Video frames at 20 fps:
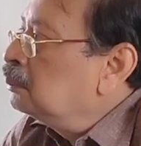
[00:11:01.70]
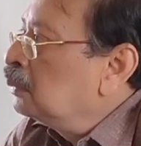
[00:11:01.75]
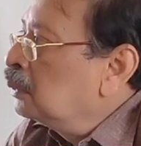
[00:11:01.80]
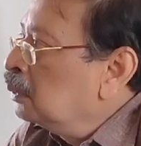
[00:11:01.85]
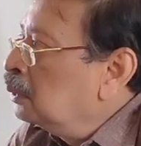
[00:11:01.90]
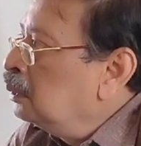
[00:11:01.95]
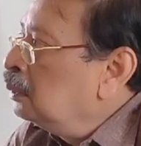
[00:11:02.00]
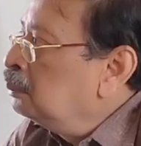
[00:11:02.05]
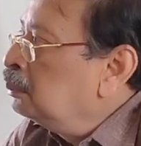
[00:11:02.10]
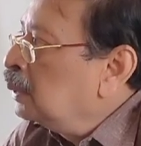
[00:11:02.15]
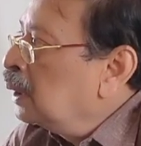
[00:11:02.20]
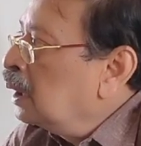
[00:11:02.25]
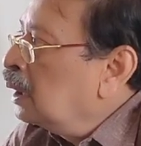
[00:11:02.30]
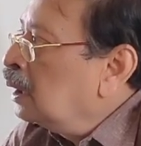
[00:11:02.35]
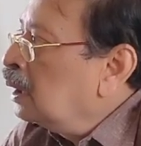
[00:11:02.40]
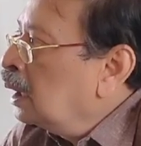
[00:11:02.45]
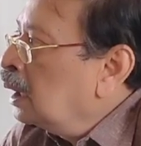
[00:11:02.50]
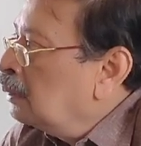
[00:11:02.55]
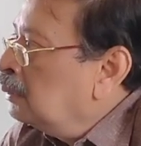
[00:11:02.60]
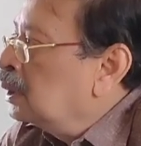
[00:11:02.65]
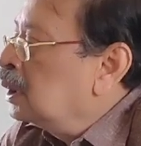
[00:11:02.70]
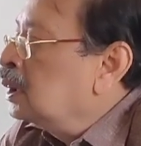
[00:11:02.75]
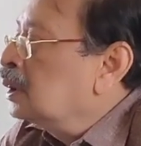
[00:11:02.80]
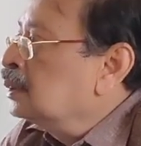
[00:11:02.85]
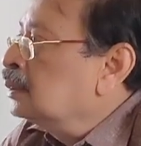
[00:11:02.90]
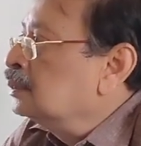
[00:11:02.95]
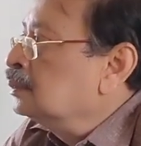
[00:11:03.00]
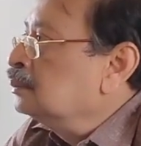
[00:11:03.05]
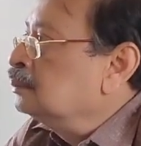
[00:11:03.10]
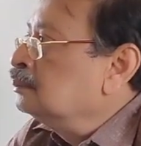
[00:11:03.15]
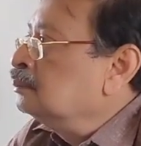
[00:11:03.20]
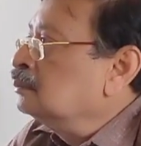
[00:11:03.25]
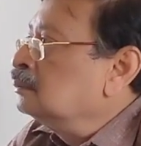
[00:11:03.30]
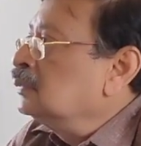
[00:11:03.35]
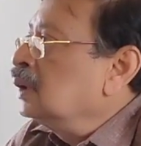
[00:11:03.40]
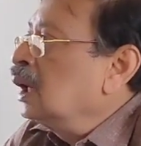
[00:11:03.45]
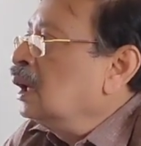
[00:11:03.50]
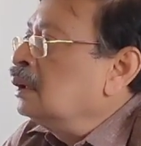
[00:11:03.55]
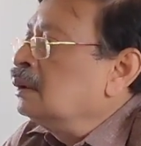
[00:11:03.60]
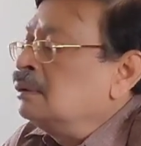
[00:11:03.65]
mmol per hour.
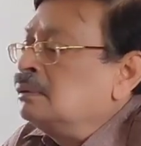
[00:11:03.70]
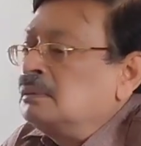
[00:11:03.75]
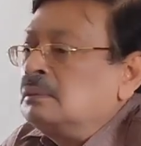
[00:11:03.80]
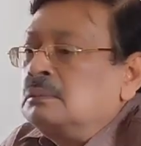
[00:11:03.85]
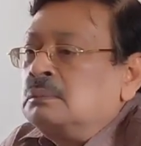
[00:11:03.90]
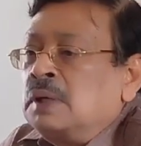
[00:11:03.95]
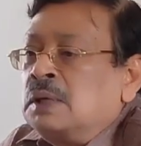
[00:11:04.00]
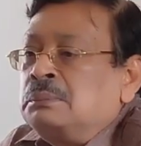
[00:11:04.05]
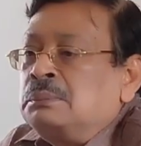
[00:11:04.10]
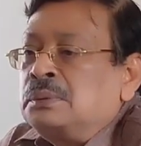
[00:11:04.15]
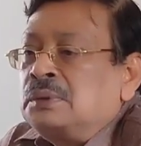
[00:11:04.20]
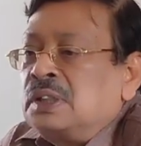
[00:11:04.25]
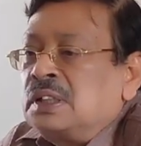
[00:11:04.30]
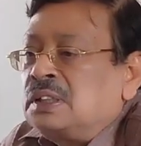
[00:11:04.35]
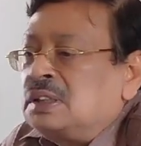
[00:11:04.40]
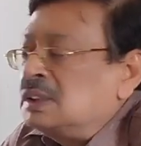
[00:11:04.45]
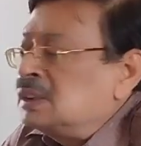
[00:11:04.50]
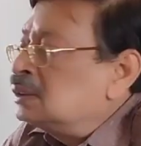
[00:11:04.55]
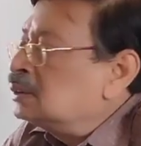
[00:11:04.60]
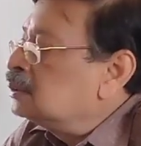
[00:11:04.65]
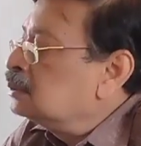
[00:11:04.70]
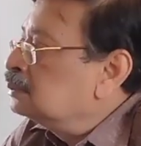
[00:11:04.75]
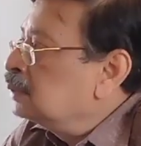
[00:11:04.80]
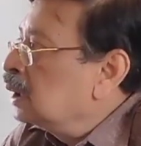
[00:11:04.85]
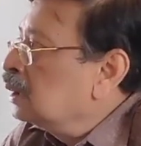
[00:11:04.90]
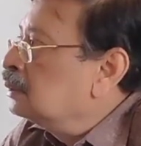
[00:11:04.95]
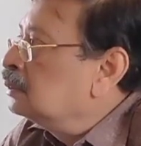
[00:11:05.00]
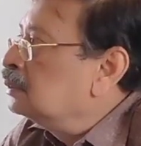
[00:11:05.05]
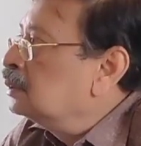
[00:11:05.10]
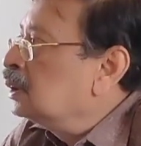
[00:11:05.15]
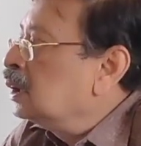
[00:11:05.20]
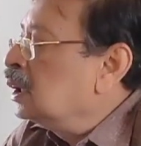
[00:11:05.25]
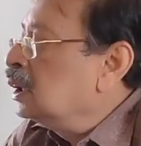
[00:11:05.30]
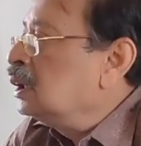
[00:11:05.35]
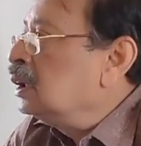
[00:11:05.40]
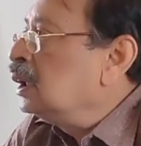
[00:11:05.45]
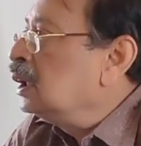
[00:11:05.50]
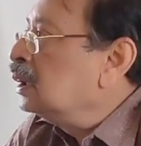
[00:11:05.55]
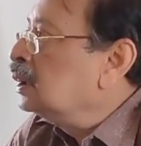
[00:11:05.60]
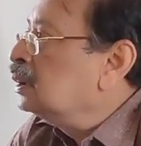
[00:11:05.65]
And by putting these 2 values, we
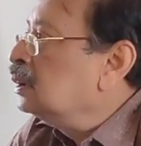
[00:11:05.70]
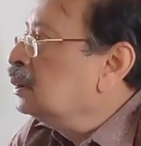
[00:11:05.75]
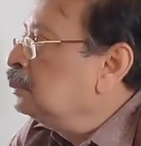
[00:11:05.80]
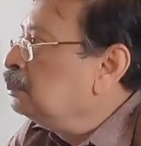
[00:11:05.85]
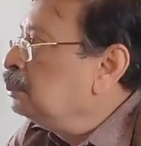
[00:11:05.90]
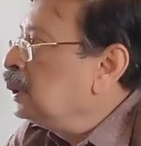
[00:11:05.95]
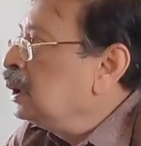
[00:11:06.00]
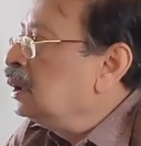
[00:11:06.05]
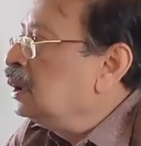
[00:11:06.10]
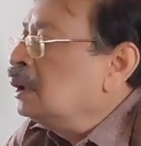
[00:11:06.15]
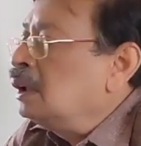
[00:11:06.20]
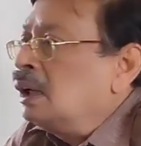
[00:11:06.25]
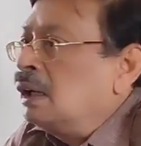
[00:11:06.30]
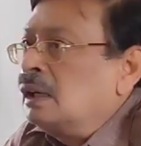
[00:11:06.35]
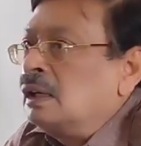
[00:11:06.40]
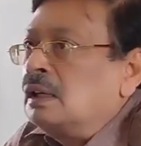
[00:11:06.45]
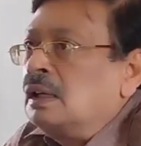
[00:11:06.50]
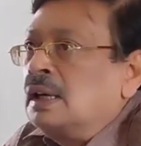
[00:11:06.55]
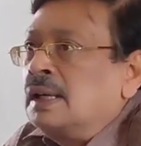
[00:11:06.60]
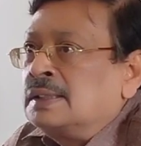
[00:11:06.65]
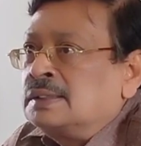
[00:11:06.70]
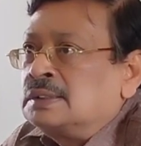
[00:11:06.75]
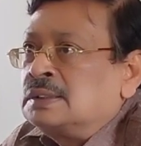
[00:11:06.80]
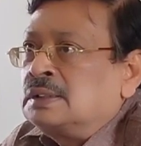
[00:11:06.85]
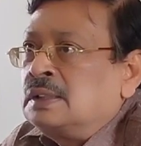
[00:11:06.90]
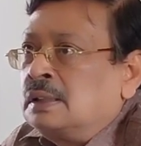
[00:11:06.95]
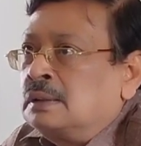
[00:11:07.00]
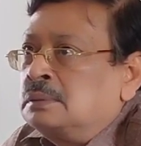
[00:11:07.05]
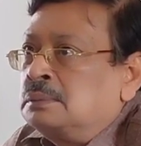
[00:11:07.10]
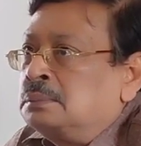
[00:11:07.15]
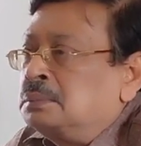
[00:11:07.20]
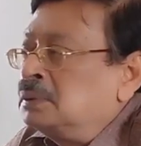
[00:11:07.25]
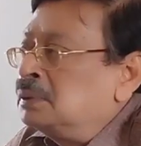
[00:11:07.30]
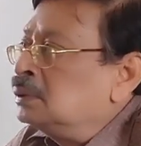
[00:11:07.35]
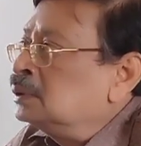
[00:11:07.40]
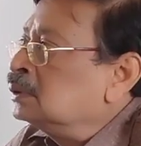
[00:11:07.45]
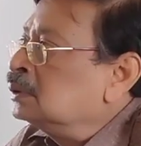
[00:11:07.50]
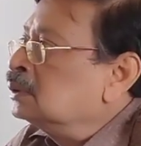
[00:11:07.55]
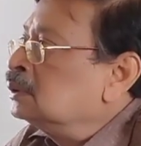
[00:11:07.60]
can get the peak acid output.